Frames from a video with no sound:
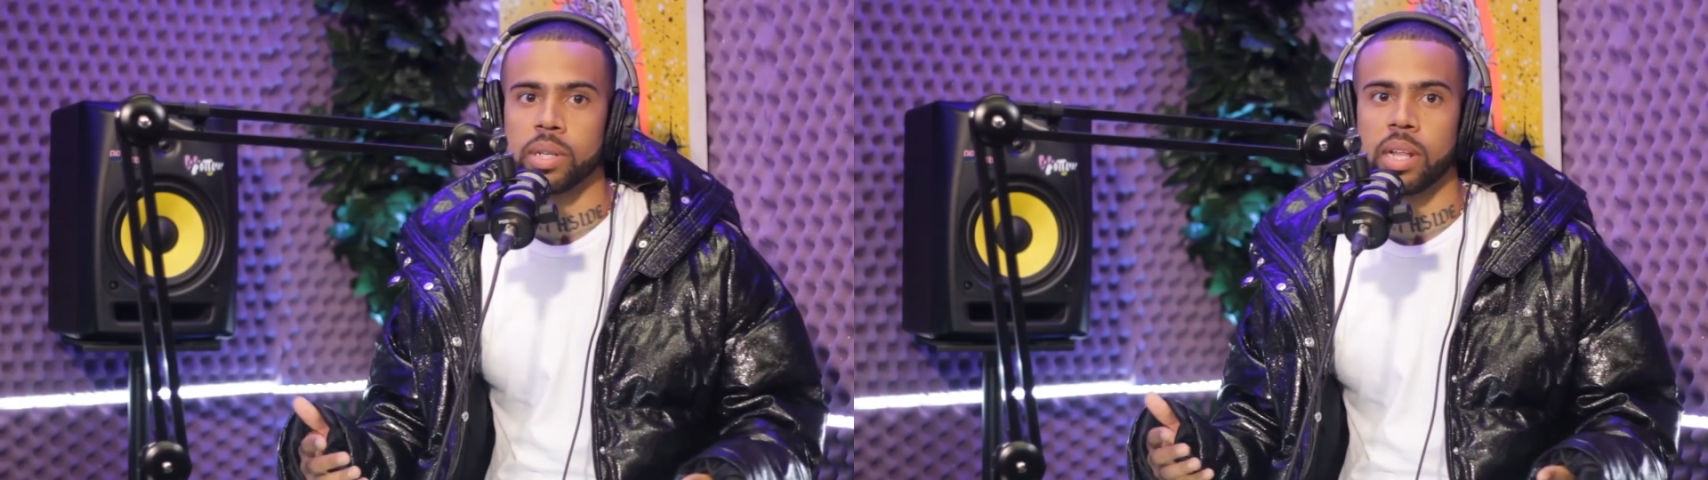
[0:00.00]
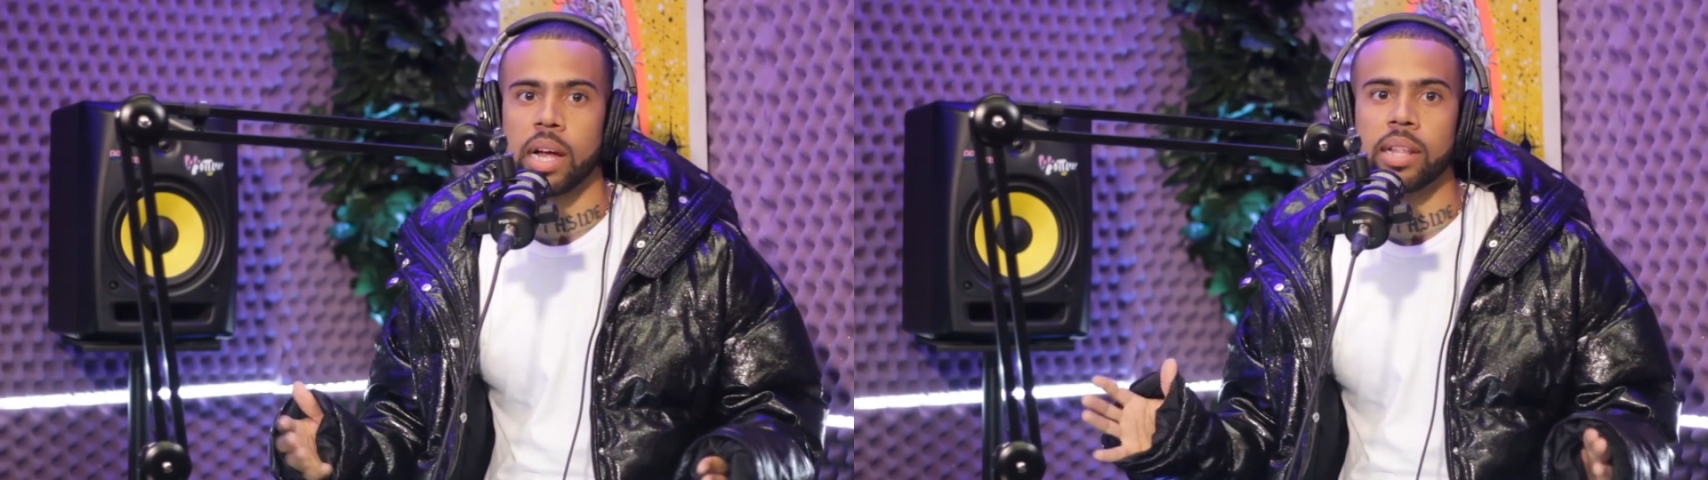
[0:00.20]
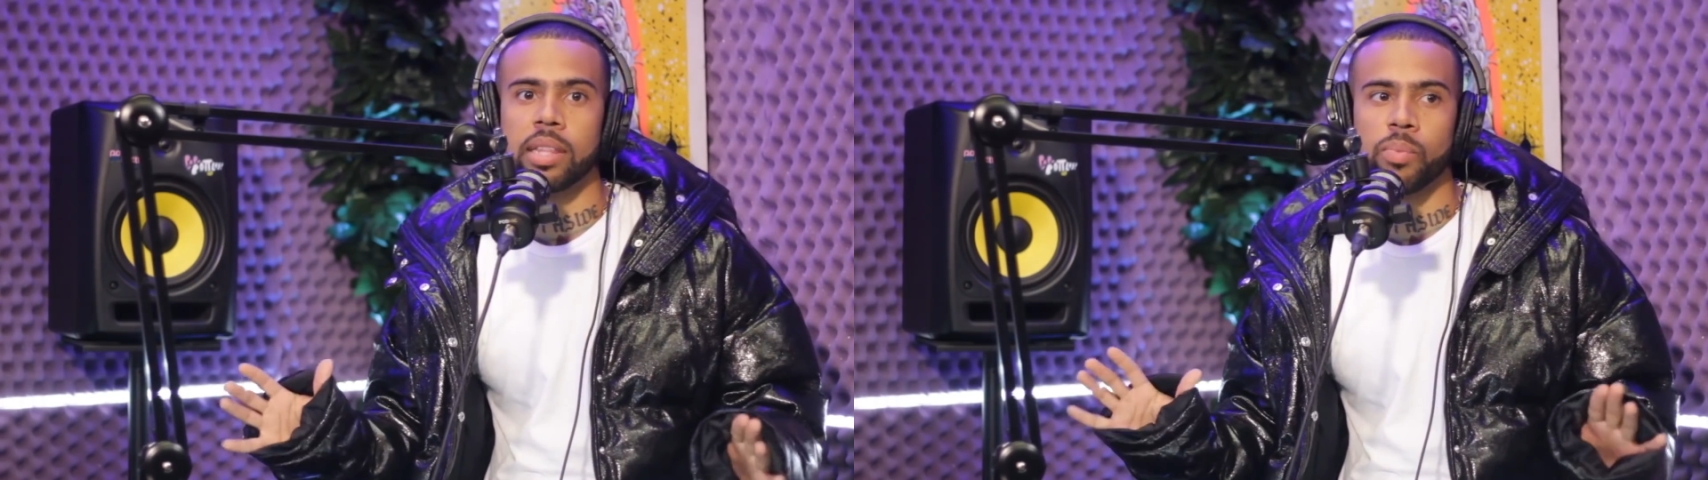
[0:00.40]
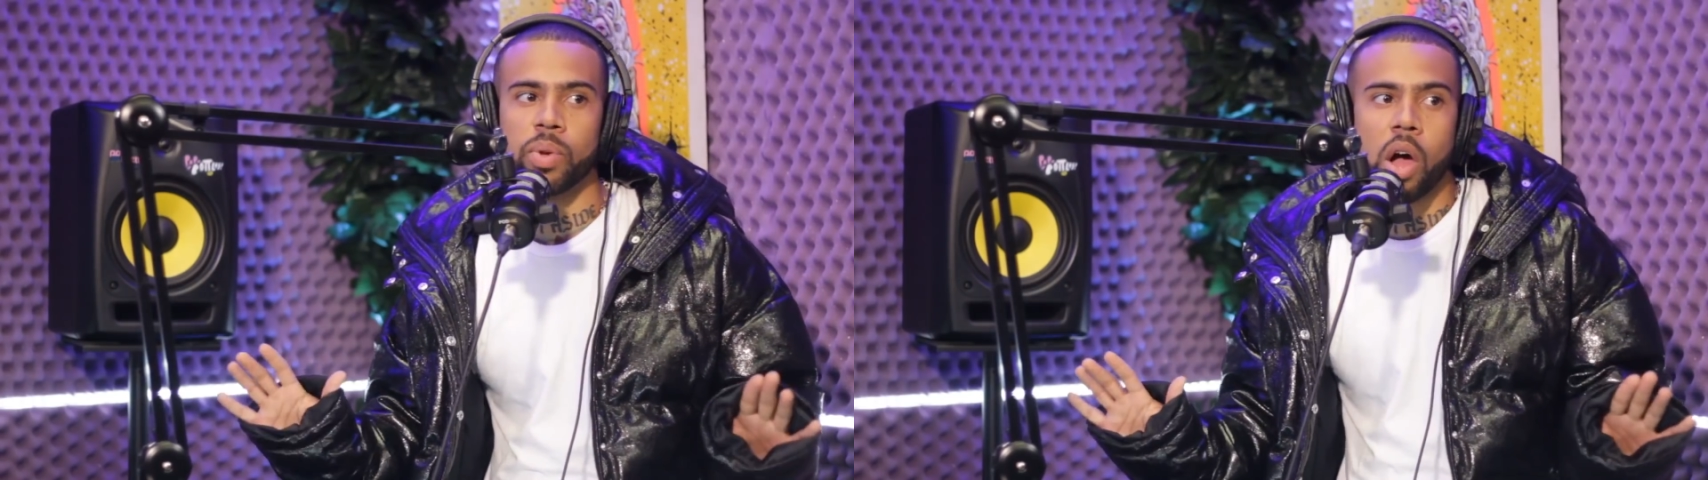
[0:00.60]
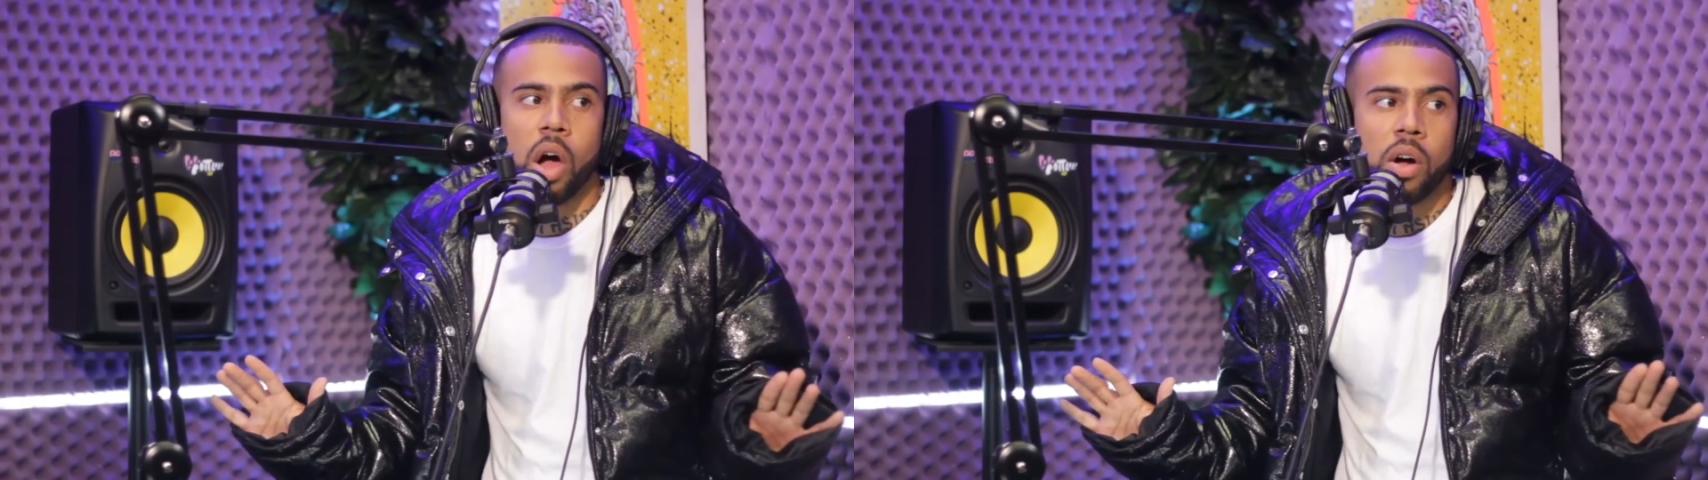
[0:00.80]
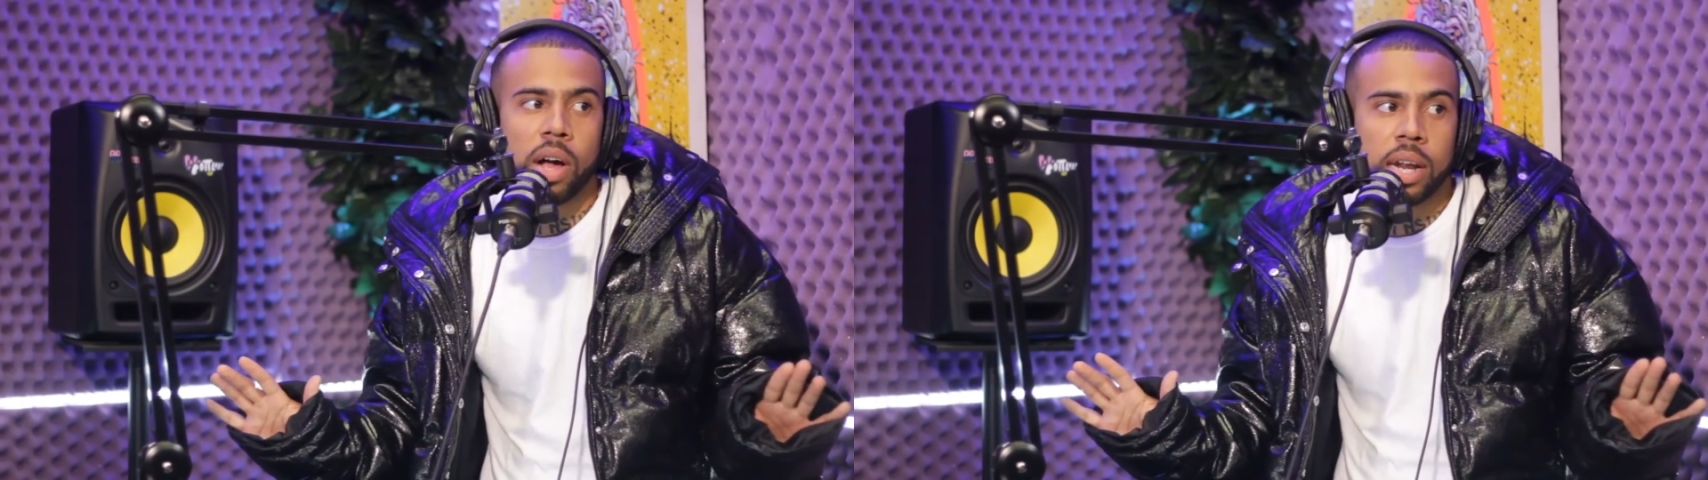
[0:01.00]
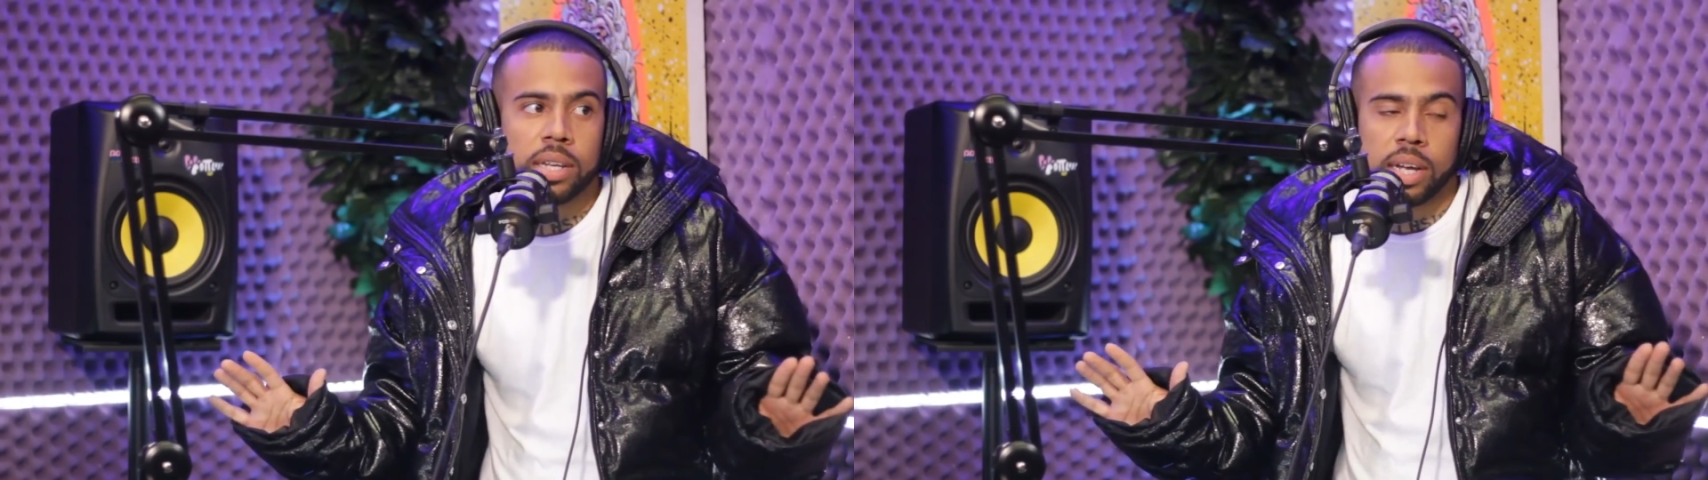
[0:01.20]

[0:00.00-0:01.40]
And it's like, I think we all got to